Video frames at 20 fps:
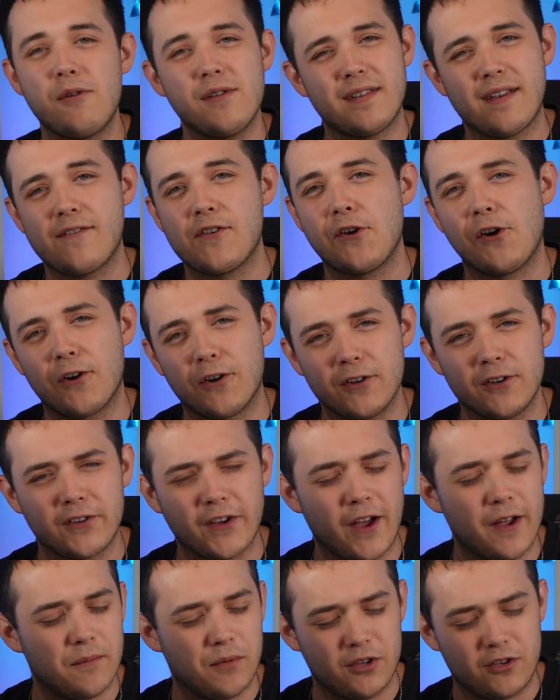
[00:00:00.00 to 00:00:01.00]
always have a hard
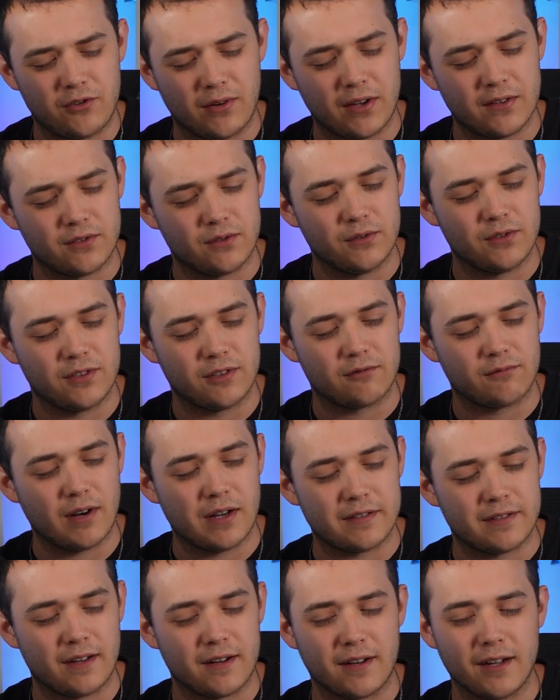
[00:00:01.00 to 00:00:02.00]
time with translucent
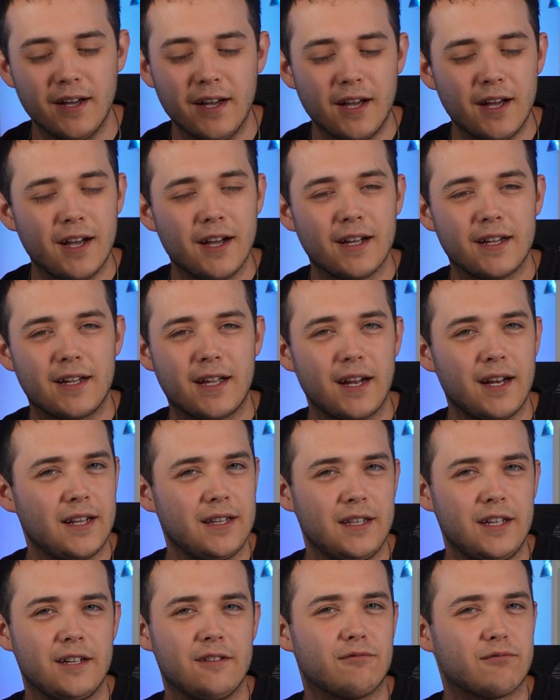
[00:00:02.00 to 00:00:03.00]
resin.
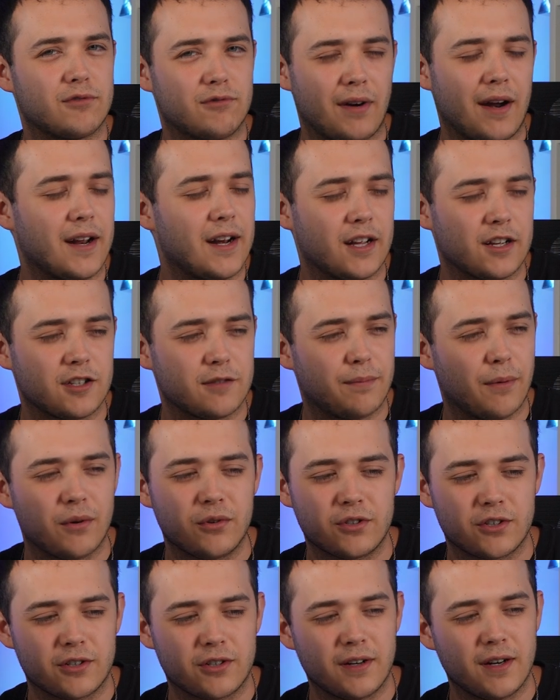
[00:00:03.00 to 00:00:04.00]
Getting the right
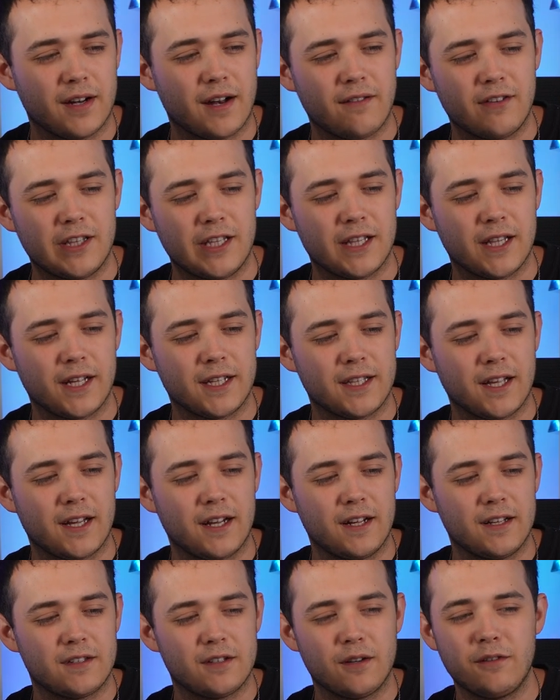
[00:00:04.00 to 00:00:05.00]
exposure and everything like
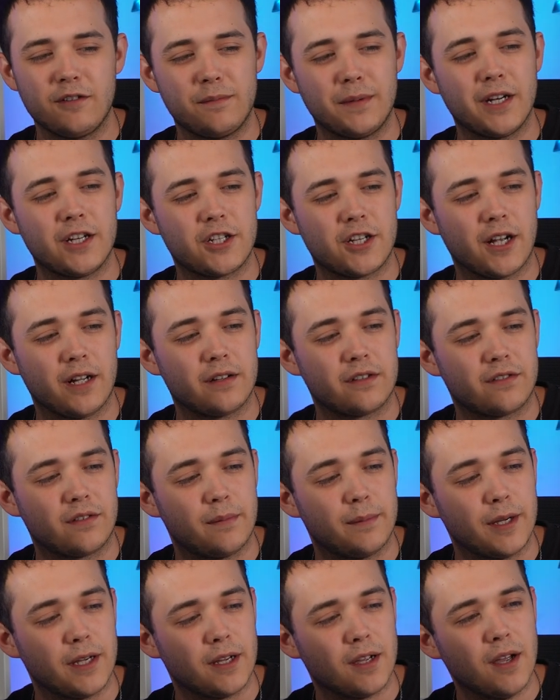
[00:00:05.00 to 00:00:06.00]
that, it's always been a challenge
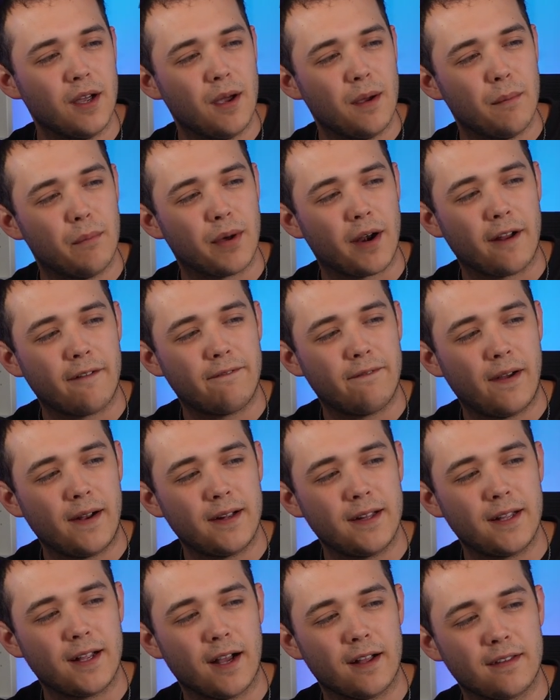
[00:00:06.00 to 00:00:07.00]
for me. But I
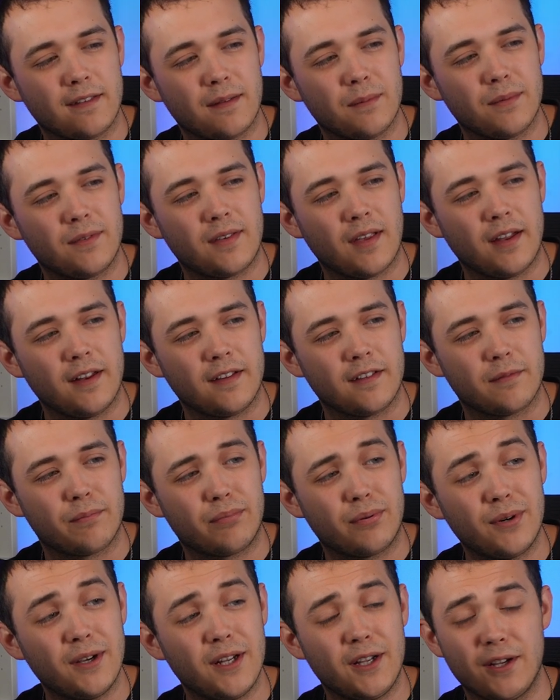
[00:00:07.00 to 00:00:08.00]
finally got some settings
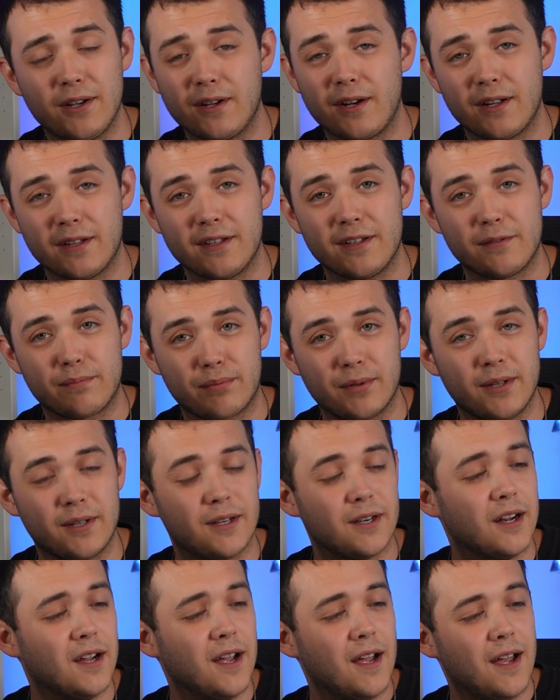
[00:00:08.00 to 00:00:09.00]
pretty good on this
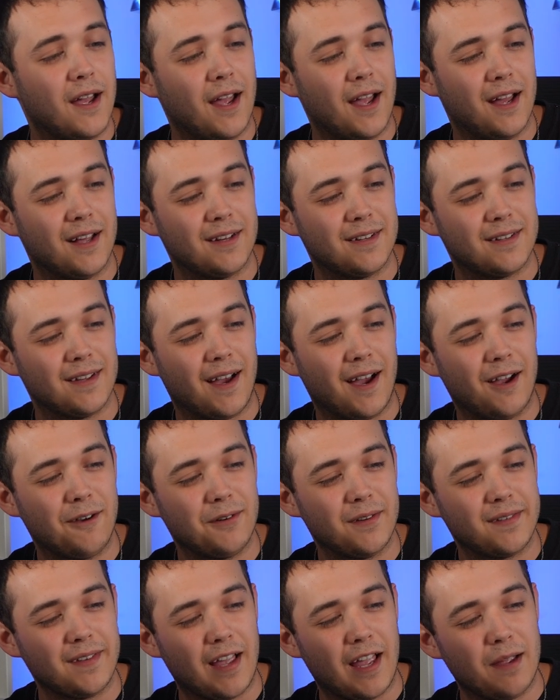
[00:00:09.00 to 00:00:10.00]
printer, and I
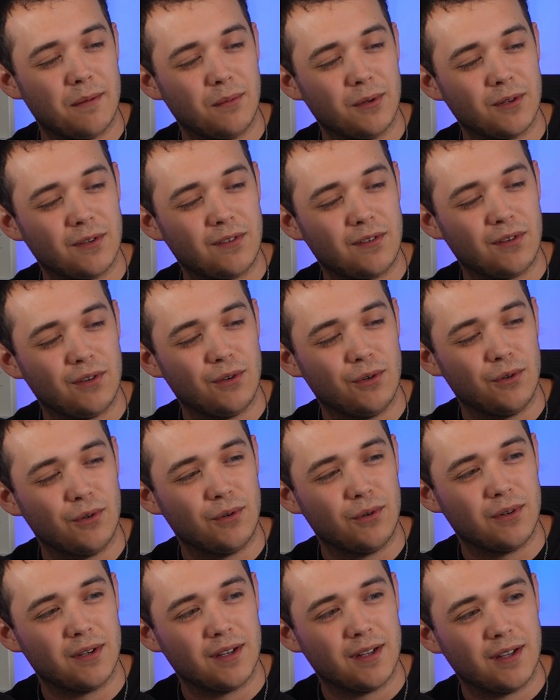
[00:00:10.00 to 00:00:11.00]
was able
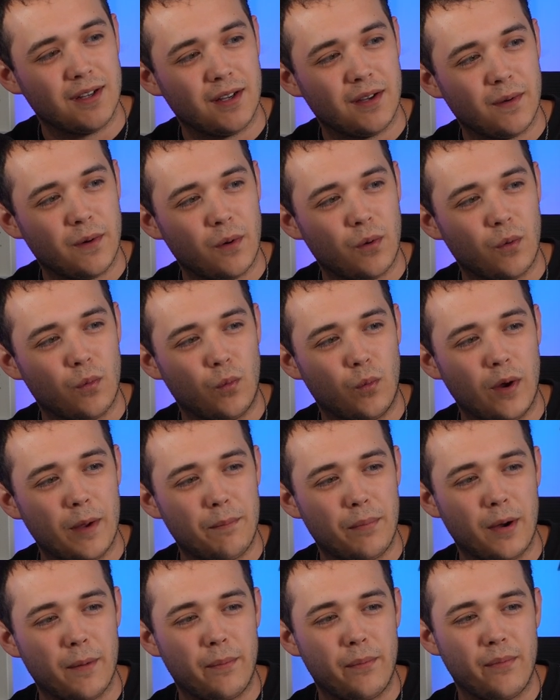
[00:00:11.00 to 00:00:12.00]
to
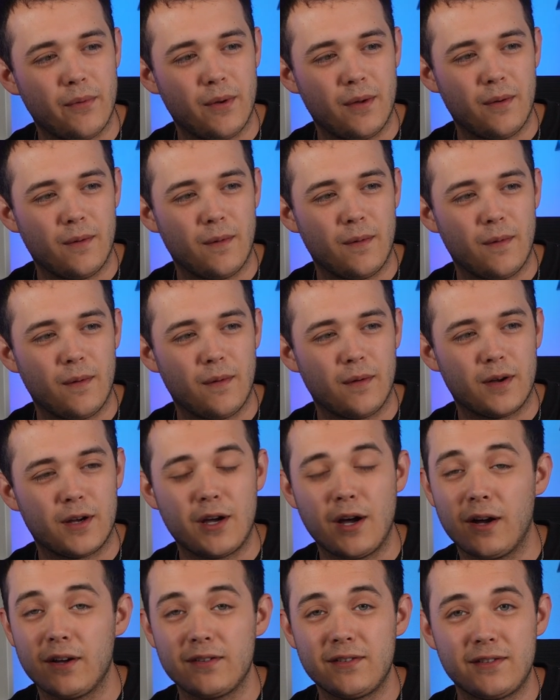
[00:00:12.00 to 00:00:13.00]
whip up
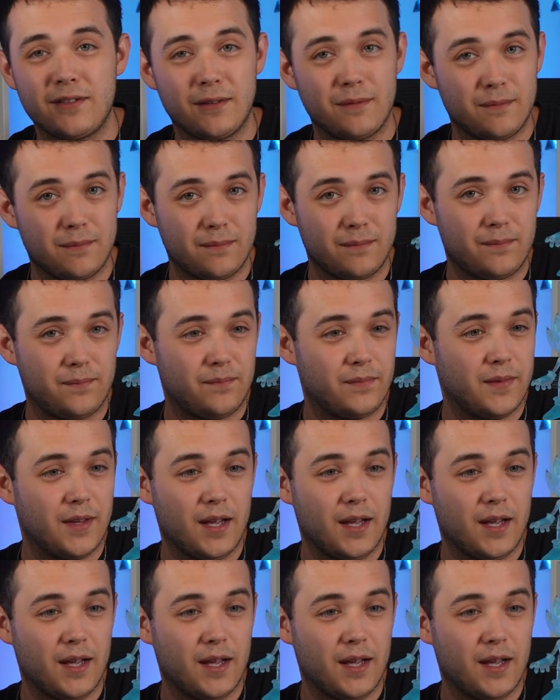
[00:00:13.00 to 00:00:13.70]
custom,